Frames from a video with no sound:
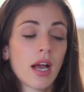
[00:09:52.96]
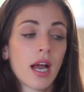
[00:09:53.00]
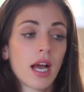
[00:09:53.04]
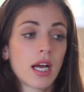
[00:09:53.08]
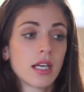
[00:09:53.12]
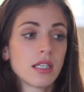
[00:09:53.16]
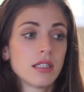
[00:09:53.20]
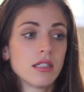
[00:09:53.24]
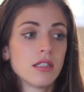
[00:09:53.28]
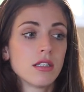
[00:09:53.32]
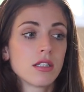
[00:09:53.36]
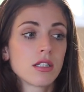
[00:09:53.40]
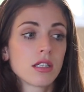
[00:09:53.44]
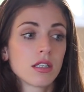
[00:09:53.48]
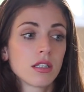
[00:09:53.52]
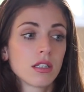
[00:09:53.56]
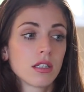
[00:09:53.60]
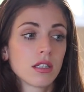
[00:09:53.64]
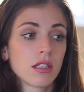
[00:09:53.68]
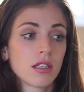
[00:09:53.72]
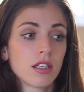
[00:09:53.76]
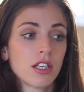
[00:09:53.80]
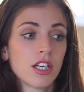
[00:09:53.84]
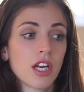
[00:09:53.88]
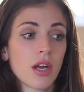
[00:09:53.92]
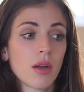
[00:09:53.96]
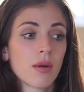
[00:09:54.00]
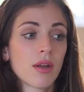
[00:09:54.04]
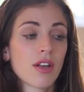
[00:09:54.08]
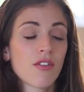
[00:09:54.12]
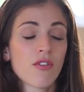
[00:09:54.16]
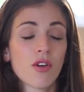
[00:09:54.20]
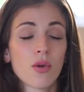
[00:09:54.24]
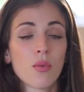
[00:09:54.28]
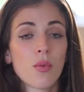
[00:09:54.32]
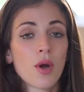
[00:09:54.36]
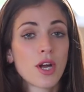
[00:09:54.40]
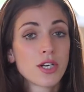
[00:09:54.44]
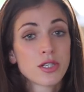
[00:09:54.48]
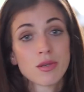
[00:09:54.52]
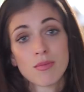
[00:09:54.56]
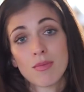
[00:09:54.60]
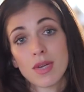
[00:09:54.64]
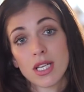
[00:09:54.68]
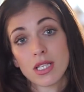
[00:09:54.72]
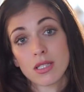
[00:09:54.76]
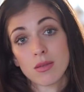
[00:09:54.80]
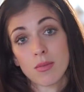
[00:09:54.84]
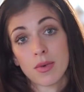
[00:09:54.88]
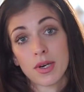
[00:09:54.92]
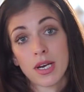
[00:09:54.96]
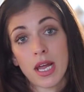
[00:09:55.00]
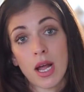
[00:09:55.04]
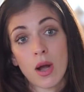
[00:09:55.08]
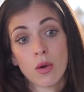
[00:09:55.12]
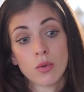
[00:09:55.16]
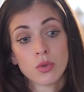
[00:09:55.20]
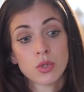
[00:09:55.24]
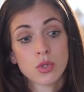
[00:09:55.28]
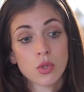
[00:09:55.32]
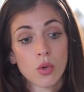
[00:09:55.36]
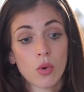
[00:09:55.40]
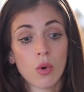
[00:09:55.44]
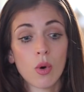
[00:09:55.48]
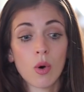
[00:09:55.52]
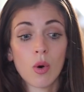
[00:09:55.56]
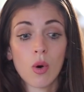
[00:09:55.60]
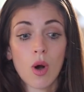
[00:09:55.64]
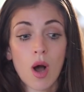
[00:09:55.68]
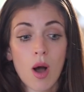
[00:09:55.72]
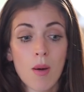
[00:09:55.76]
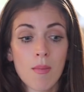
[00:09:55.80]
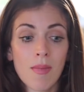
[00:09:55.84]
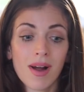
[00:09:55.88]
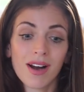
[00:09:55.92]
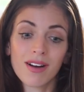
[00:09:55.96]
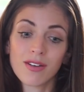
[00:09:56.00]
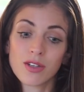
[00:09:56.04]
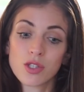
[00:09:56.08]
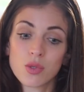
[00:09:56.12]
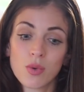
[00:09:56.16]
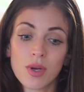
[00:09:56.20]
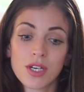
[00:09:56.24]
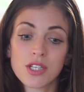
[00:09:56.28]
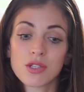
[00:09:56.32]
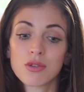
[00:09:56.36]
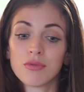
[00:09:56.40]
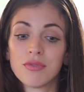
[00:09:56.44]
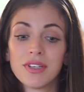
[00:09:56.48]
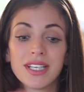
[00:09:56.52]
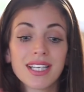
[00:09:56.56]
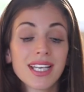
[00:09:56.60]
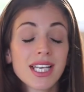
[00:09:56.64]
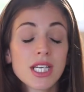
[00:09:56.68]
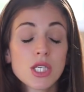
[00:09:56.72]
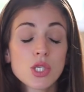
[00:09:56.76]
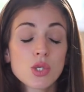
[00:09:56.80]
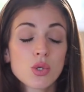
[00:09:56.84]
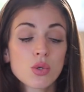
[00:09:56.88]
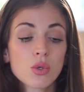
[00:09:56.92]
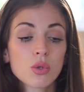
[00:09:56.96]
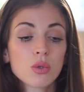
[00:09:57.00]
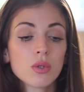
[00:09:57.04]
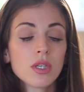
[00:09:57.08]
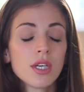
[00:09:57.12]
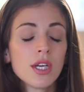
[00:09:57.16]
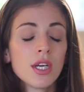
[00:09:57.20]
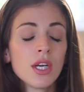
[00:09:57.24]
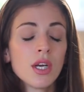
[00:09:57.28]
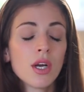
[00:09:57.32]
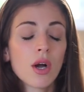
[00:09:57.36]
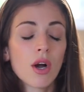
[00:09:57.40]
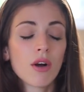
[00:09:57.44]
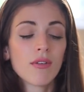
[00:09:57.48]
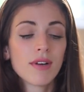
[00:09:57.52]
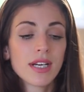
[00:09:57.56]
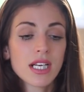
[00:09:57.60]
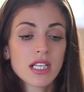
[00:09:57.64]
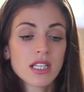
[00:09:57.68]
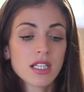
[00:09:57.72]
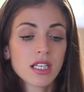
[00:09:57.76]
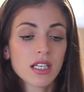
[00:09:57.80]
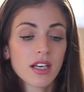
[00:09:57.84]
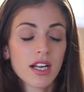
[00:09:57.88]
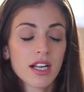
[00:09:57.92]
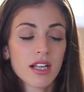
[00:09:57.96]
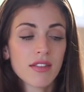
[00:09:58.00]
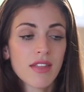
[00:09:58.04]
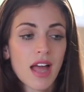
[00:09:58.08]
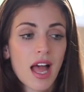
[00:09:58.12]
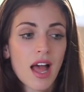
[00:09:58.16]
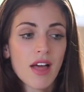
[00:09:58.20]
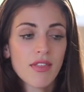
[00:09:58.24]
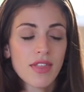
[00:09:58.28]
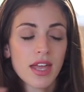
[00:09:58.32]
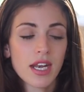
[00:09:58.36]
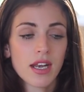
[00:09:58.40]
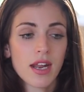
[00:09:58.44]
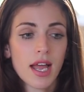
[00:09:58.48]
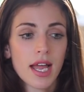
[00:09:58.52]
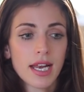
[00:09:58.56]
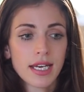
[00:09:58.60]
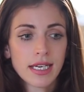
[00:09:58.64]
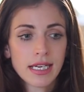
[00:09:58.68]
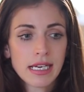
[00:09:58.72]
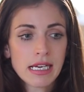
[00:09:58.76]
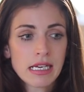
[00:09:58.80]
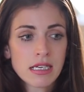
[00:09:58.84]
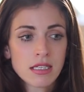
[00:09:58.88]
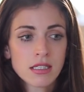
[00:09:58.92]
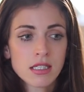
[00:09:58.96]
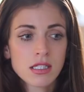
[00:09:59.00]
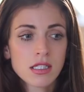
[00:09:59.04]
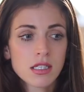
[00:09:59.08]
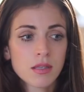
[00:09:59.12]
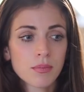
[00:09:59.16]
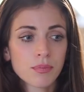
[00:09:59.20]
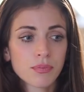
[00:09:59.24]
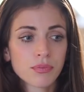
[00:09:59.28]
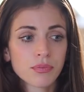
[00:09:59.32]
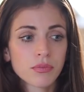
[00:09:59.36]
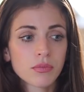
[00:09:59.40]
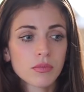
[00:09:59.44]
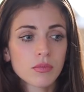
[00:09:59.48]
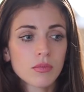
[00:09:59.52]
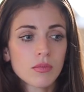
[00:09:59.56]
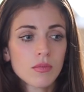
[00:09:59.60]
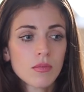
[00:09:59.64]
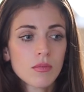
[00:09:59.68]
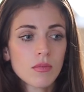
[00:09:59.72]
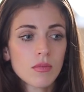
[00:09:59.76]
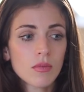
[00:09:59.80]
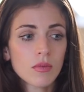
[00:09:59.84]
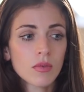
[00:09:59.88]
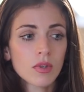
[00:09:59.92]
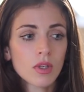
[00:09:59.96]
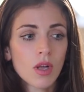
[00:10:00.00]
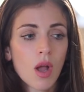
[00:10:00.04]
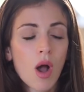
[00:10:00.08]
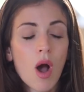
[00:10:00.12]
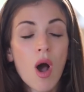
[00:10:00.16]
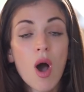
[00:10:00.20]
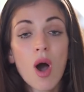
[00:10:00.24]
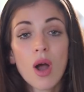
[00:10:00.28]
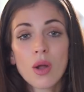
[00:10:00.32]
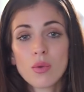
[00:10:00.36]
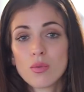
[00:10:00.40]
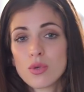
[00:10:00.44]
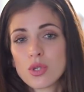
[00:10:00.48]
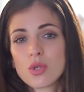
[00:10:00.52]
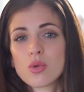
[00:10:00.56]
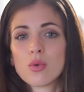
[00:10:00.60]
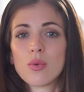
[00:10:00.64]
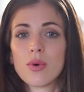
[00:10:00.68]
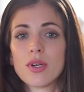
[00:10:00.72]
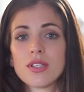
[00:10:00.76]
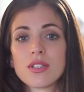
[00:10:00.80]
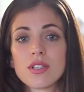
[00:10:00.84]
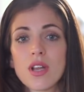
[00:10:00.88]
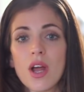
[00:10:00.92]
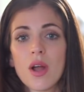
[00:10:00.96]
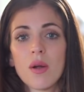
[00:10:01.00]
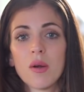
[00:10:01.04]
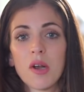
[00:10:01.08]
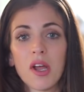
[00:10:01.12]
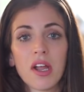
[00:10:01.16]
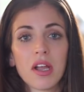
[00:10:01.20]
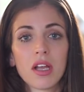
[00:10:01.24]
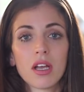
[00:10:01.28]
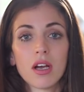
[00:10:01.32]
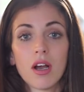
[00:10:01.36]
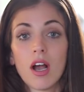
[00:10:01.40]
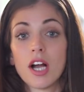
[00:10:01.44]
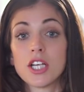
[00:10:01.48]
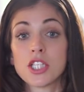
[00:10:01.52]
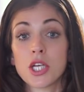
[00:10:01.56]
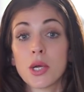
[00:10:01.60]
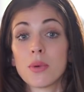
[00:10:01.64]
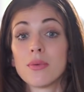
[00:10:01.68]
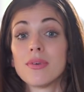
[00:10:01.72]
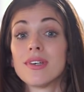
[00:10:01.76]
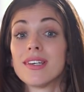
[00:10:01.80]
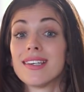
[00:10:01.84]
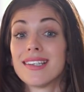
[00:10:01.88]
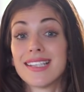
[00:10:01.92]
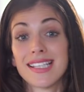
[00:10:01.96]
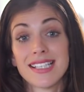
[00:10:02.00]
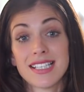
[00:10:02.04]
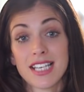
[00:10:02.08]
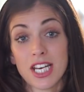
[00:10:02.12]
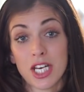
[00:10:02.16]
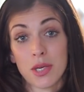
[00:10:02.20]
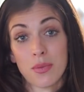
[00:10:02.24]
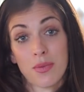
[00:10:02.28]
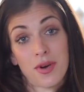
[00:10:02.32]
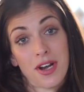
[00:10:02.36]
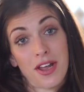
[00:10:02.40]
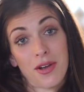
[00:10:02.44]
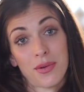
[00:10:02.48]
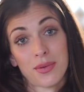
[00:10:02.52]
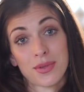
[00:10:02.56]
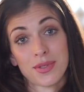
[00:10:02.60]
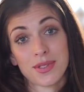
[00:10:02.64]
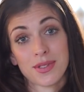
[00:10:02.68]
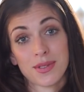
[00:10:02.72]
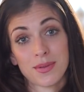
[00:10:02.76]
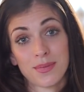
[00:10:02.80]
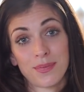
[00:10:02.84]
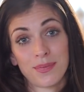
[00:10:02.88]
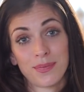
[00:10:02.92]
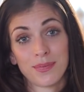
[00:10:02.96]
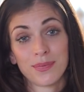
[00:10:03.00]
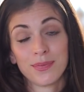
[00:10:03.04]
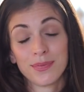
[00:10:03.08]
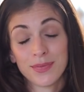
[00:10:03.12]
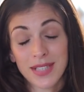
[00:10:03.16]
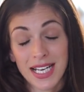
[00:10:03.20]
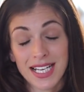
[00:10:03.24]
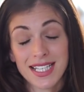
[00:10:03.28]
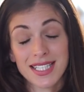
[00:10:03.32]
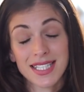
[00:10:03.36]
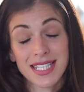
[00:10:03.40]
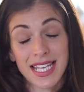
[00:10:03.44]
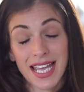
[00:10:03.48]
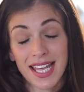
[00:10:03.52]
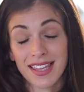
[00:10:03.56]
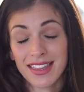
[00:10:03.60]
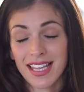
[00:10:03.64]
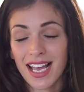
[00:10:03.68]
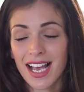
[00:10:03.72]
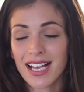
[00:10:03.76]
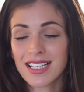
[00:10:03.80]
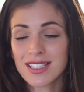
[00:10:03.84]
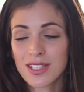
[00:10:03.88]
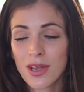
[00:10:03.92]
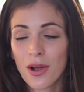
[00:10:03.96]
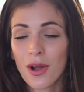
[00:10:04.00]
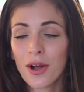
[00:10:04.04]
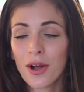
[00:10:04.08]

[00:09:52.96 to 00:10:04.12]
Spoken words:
And you know, if I were to meet someone else or our marriage were to rekindle or anything like that, then at least I would always know, like, I don't need anyone else. That's it. That's